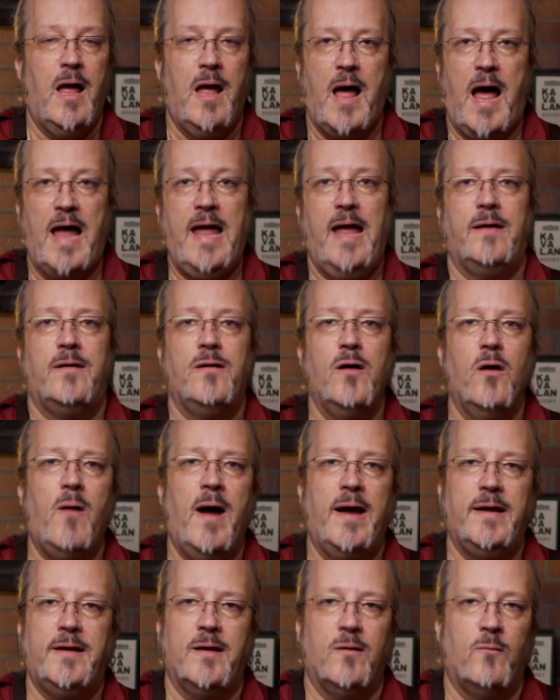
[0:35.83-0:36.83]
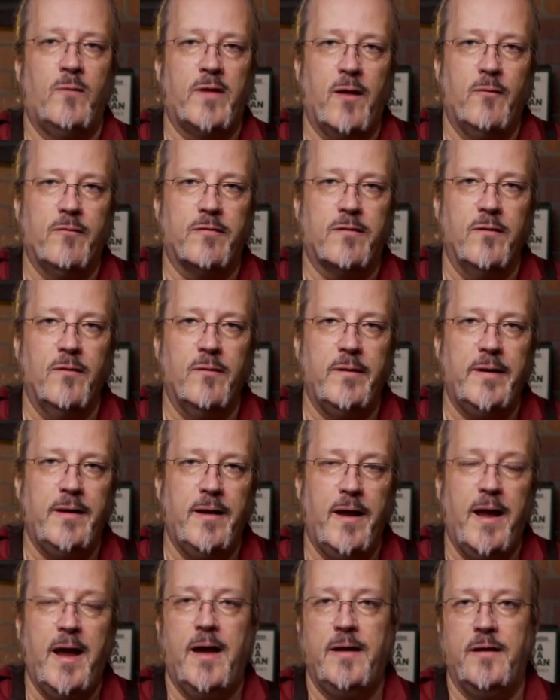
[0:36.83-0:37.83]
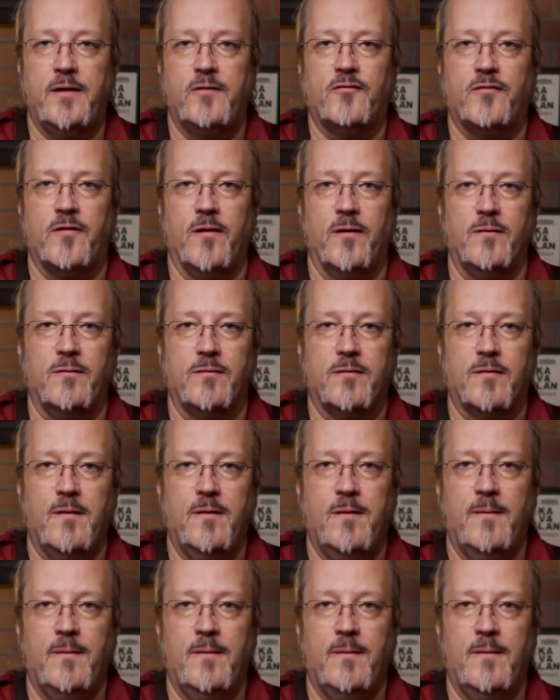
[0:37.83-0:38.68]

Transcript: I had no idea what I was doing, and it shows.